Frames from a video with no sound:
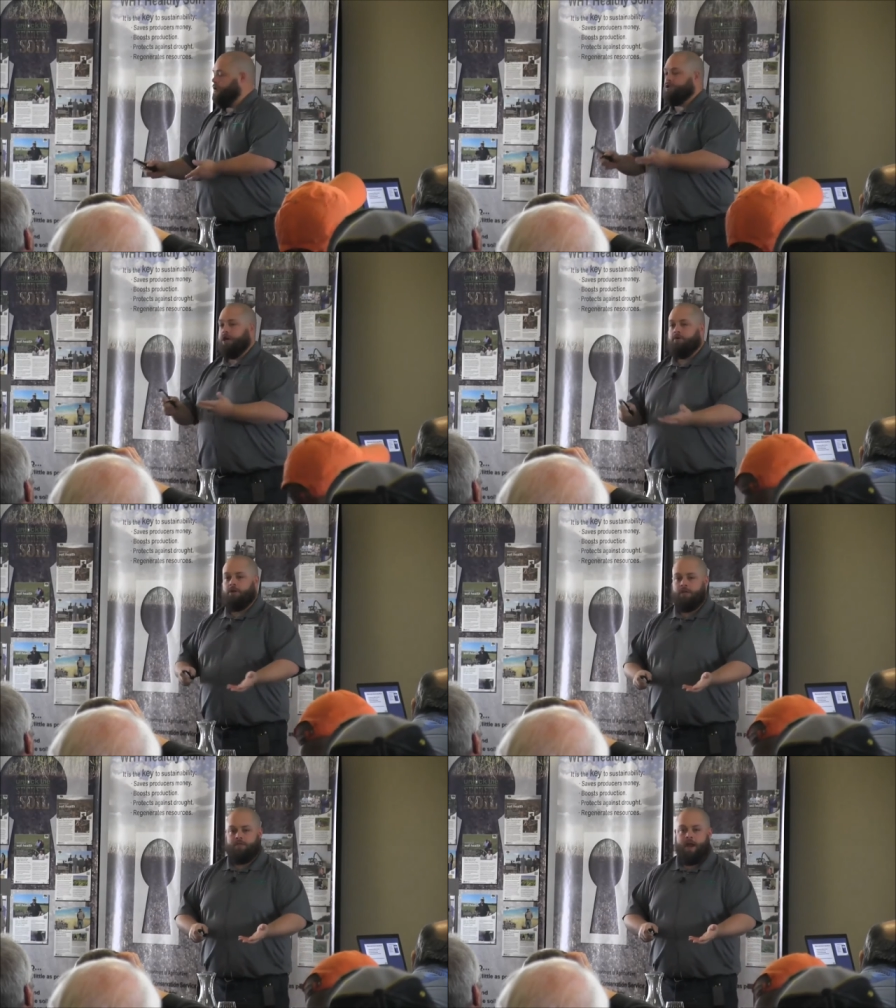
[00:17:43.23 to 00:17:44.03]
they're
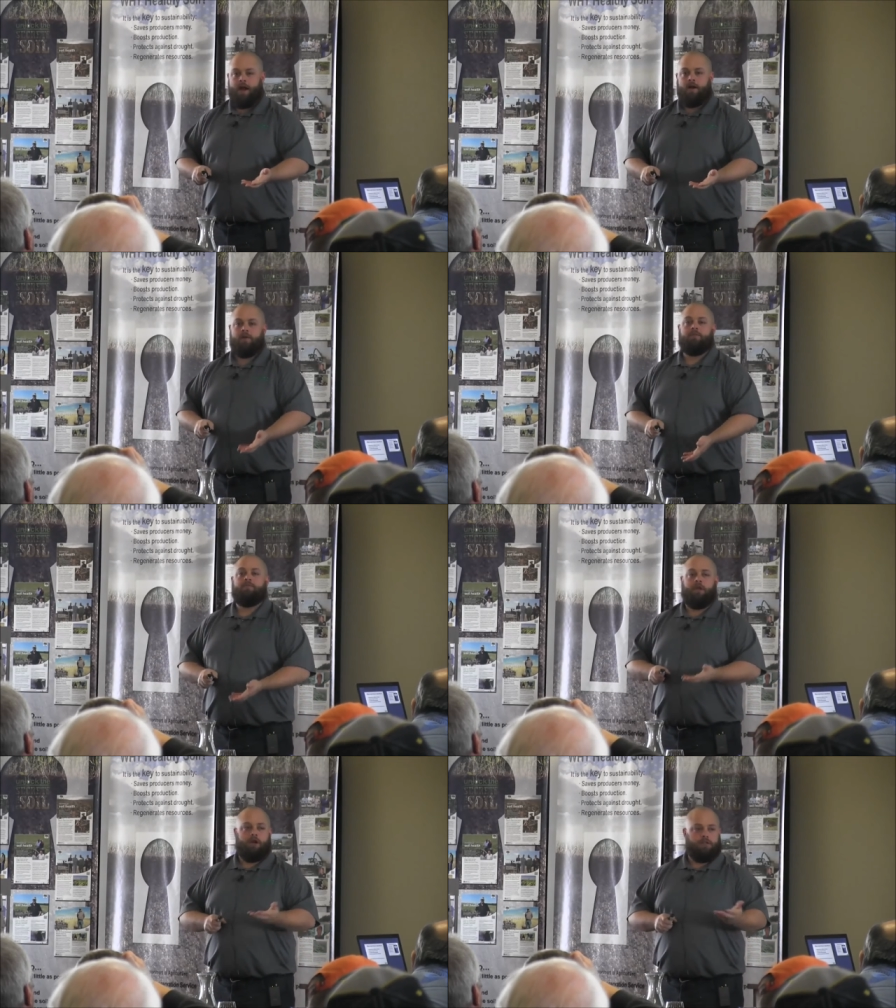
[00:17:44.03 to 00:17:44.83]
generally there.
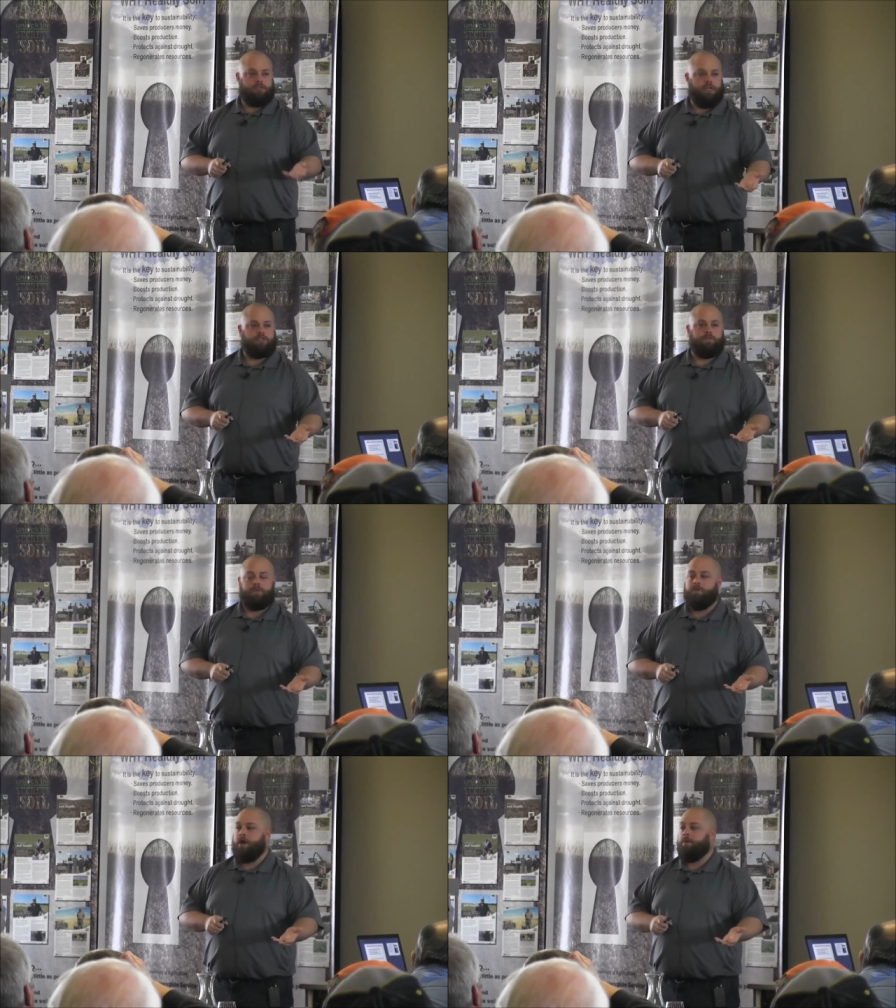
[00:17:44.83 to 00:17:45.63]
They're in such
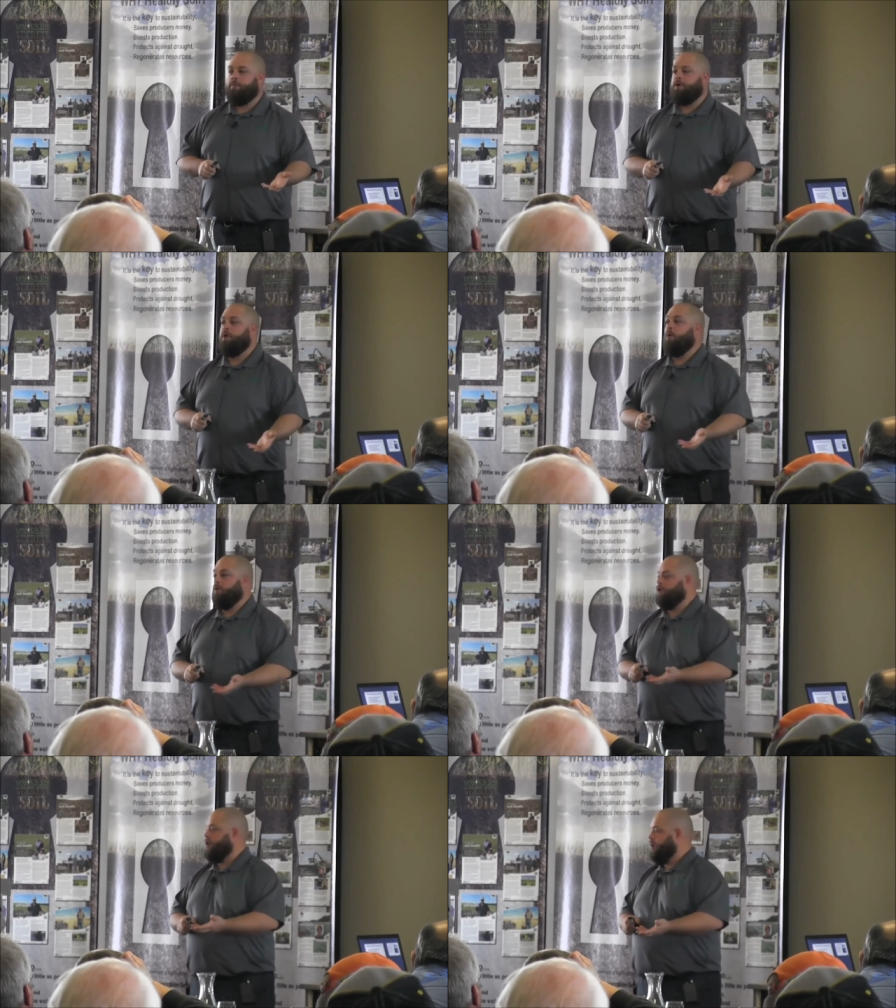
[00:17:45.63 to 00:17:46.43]
a few number,
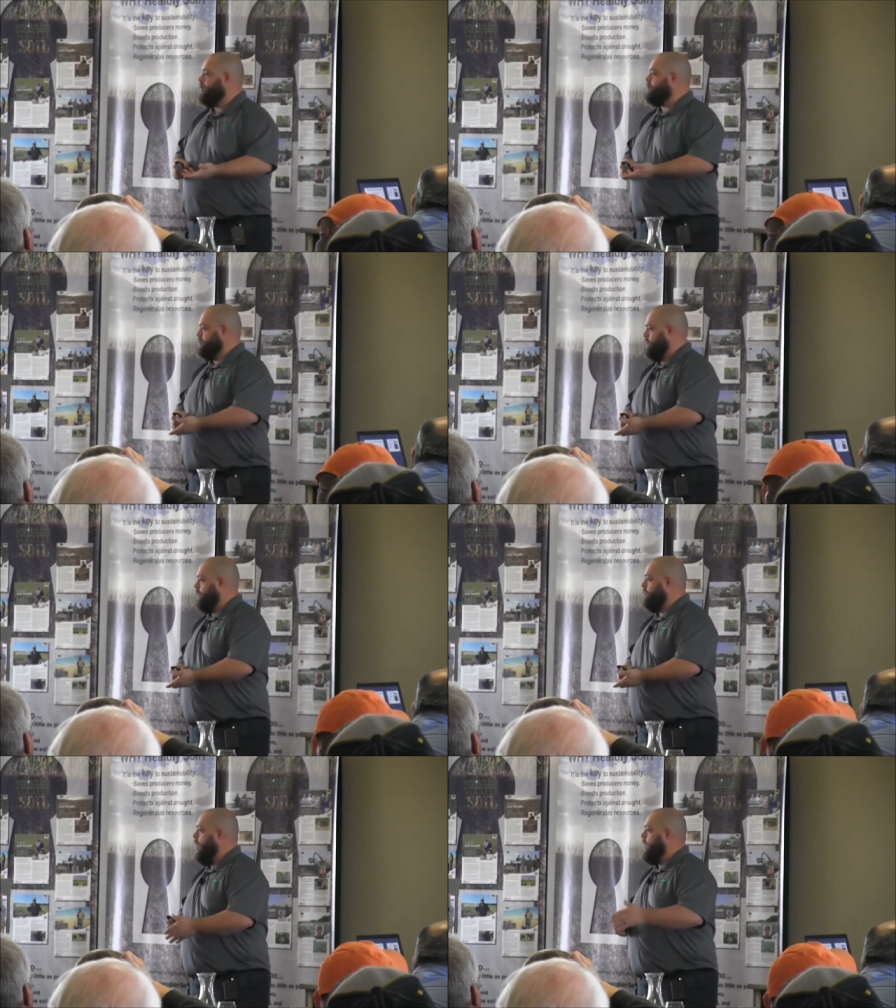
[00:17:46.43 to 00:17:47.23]
or the
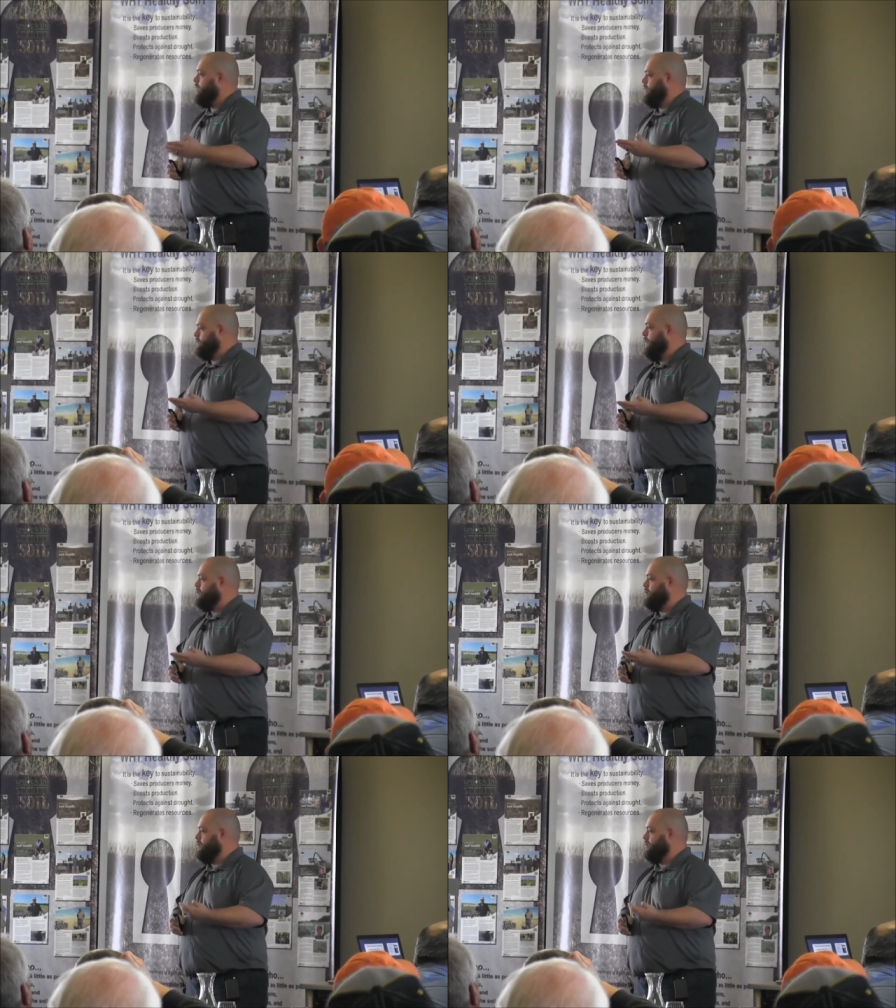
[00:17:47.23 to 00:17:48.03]
conditions weren't right,
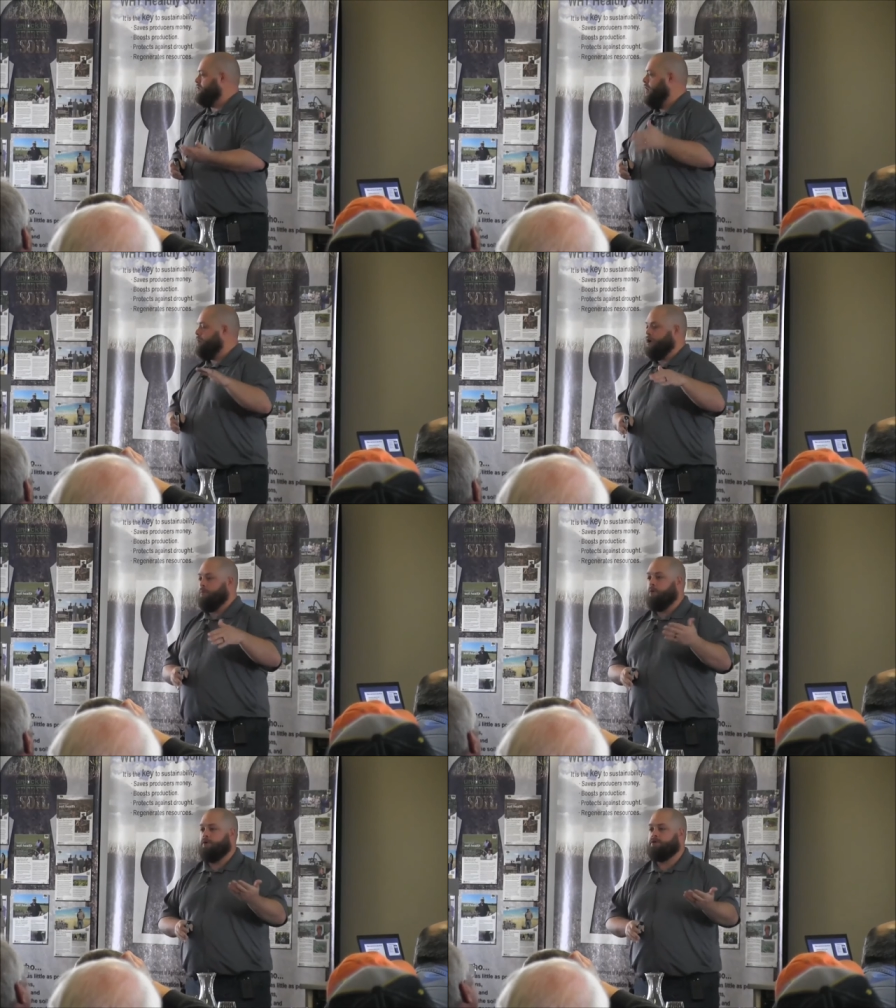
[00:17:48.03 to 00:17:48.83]
especially this time
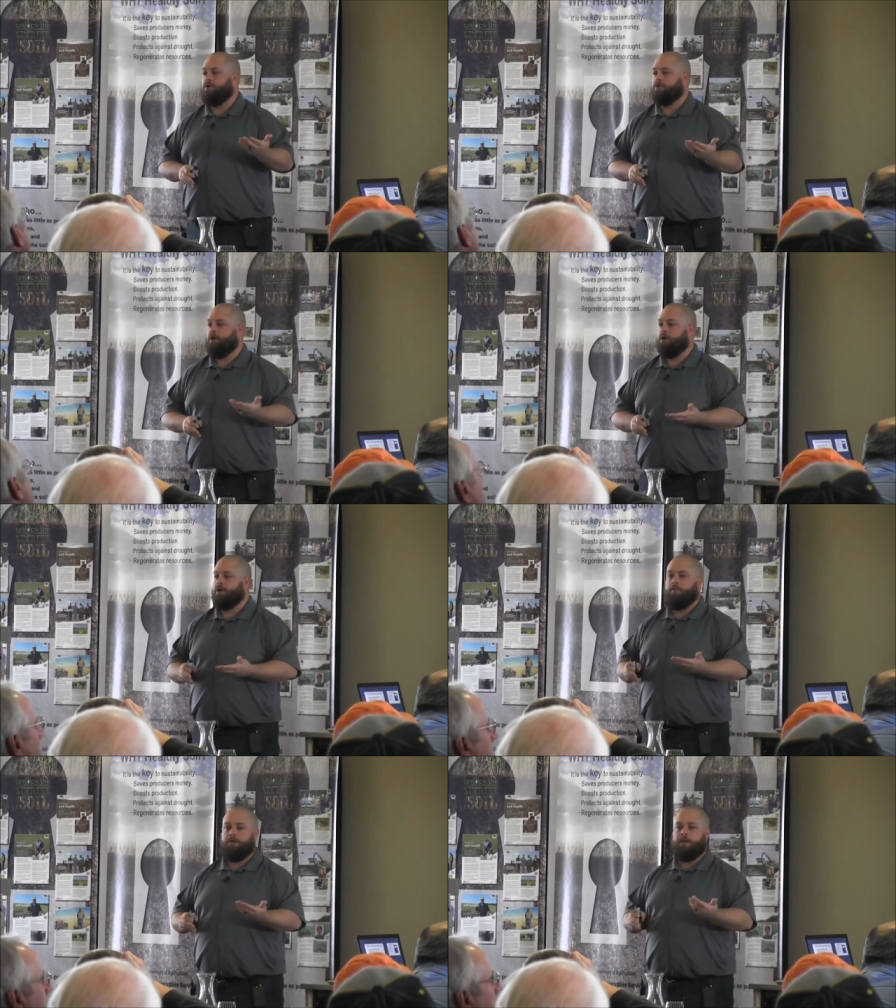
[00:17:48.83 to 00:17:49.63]
of year. Protozoans
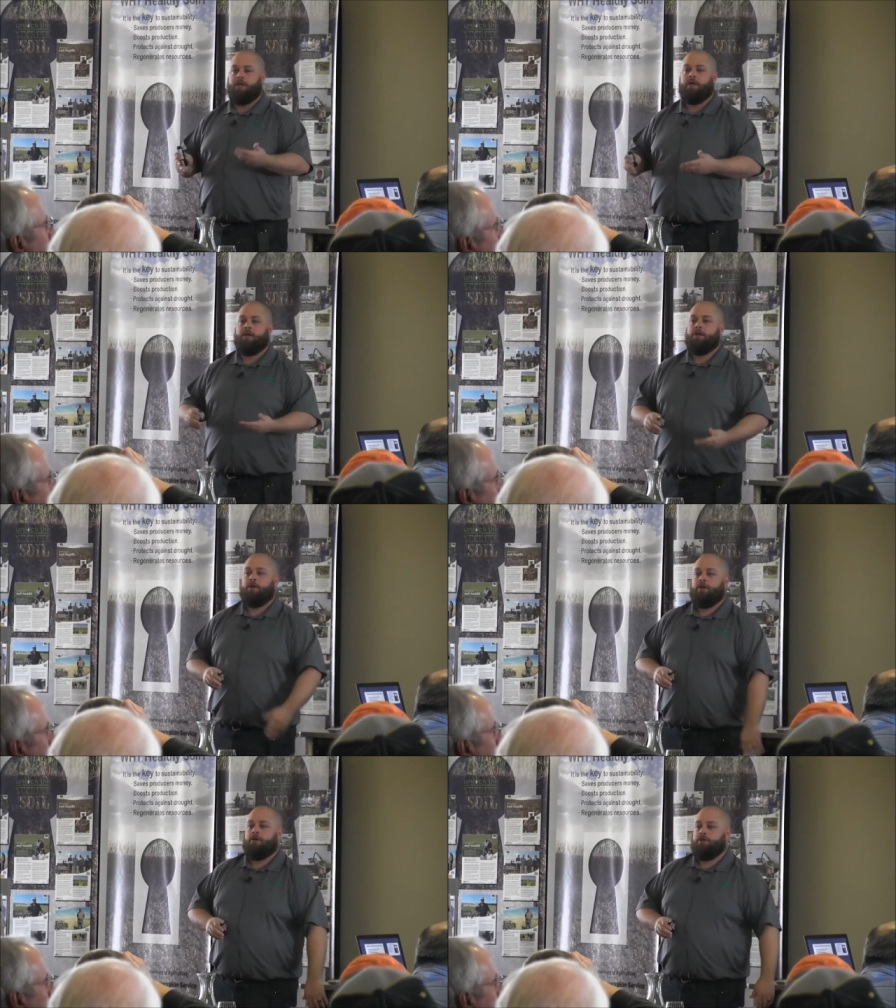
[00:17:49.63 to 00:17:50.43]
aren't gonna be,
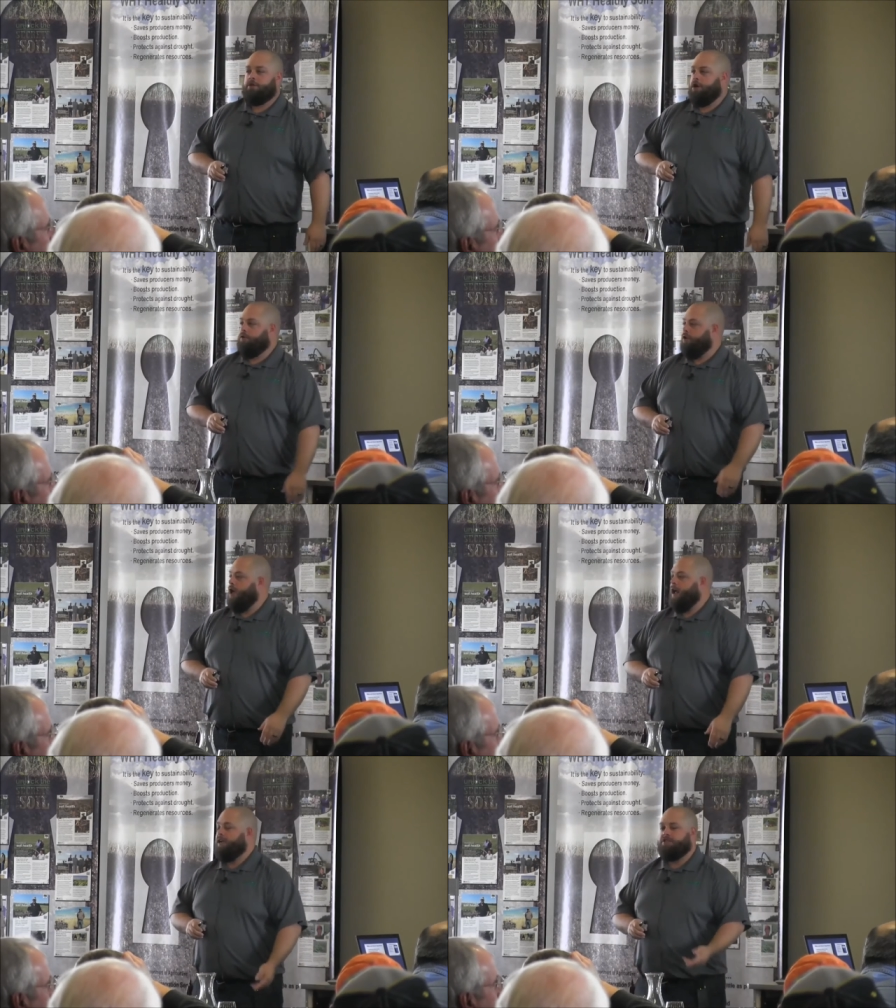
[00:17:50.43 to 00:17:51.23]
you know,
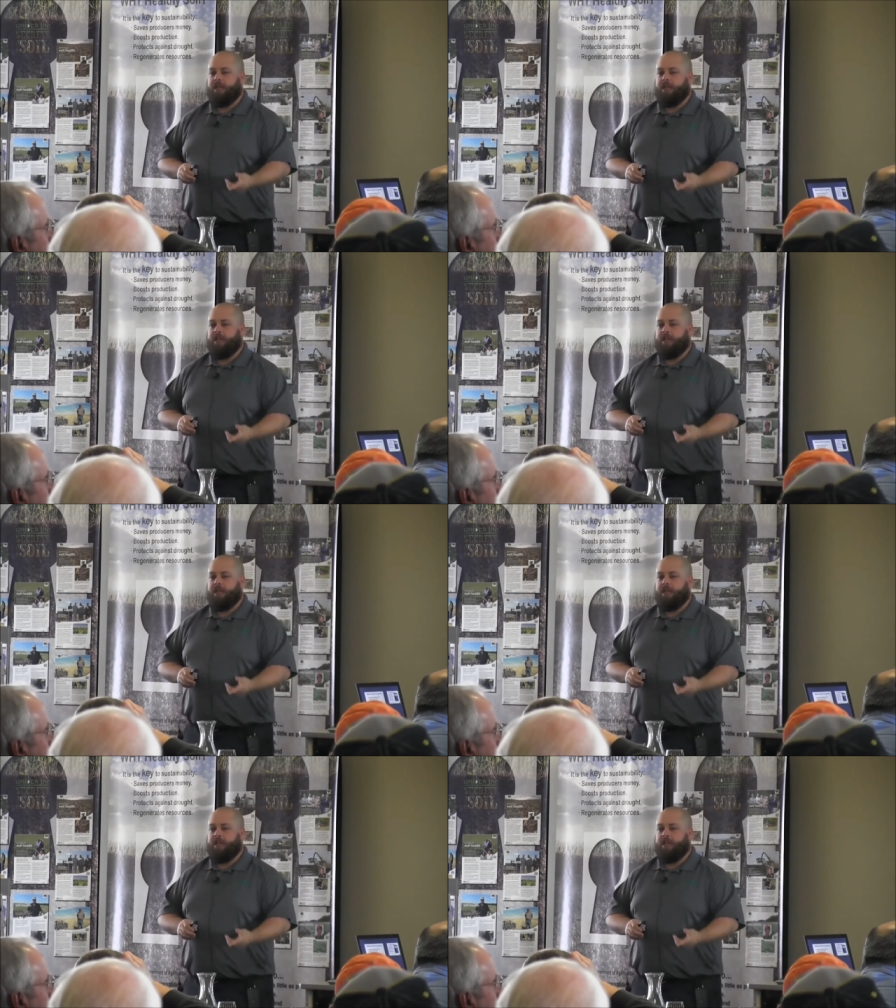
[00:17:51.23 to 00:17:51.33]
they're not